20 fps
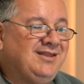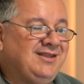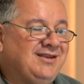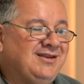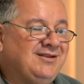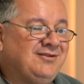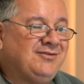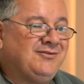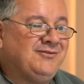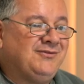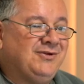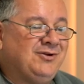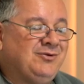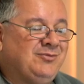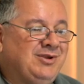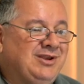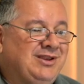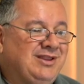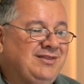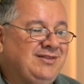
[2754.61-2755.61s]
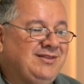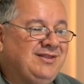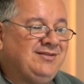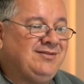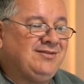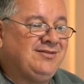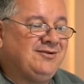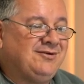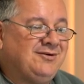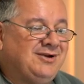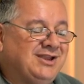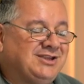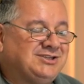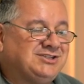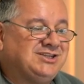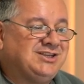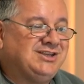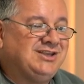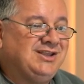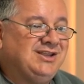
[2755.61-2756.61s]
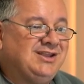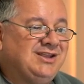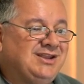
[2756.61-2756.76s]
And I was filming in this direction,